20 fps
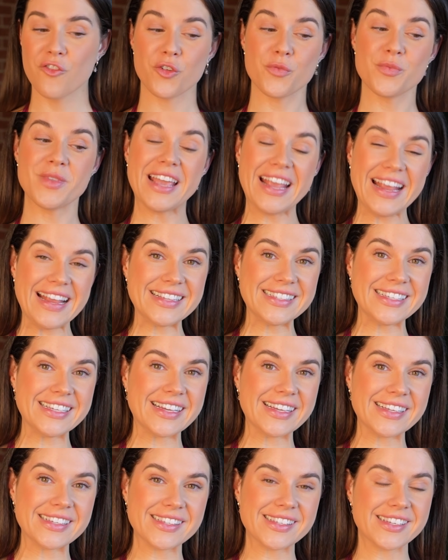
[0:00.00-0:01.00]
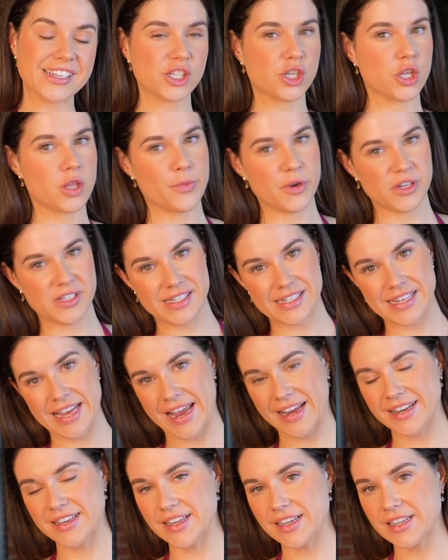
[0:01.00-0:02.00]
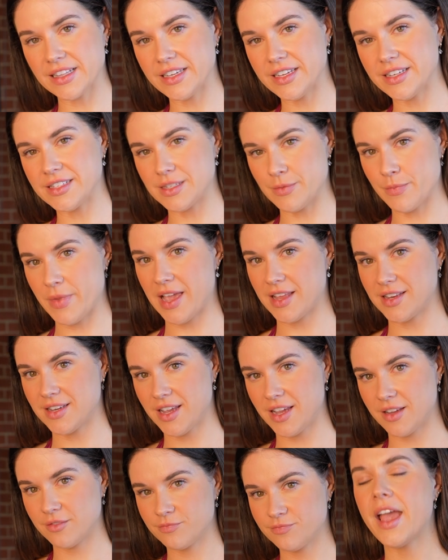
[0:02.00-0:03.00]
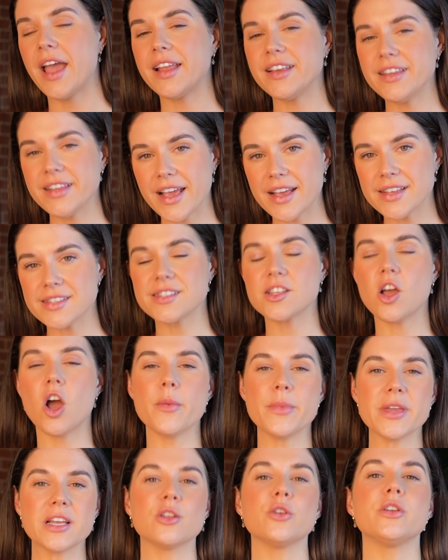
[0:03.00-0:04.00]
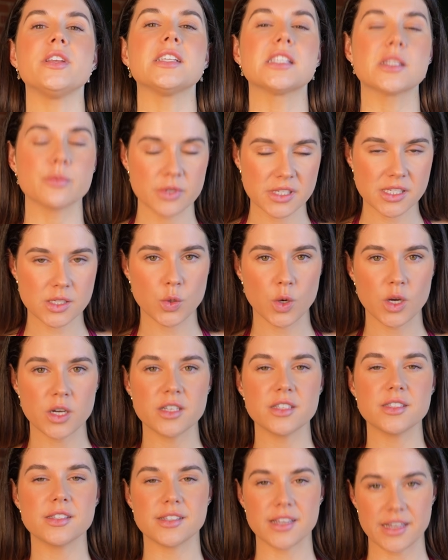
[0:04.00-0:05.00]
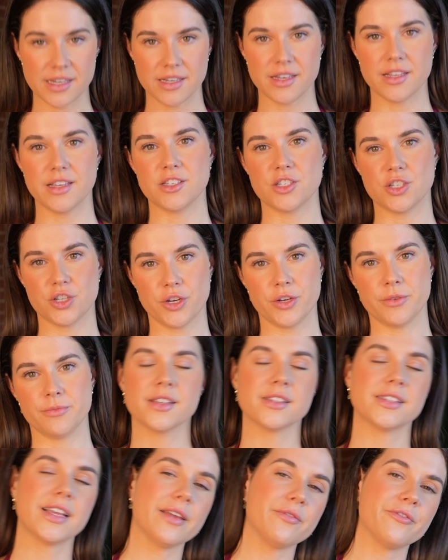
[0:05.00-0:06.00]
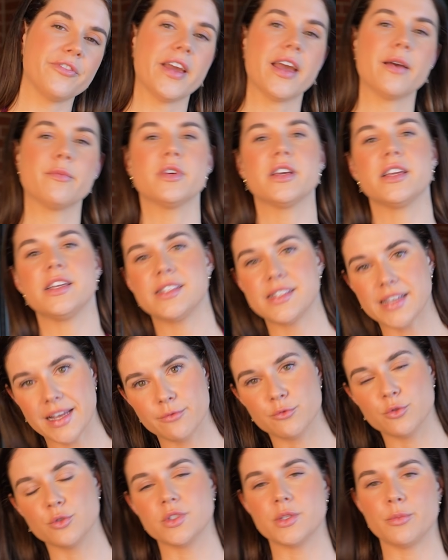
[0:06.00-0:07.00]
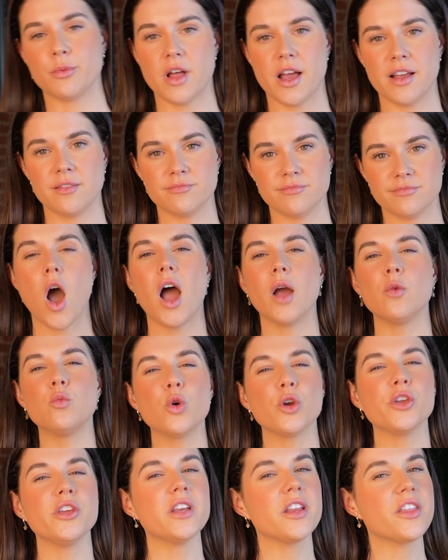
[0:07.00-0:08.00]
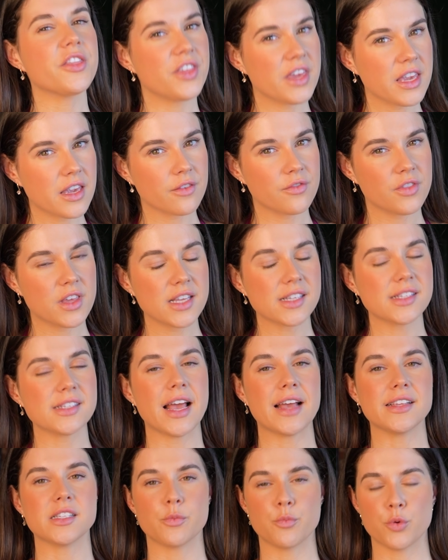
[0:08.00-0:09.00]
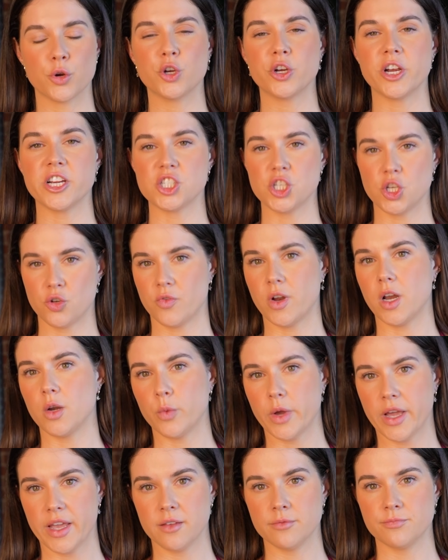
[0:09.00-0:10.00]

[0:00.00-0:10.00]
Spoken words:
from the easiest to the most technically demanding. And yes, I'm including split squats in here too. Same family, same rules apply. I want you to think of this as a progression runway.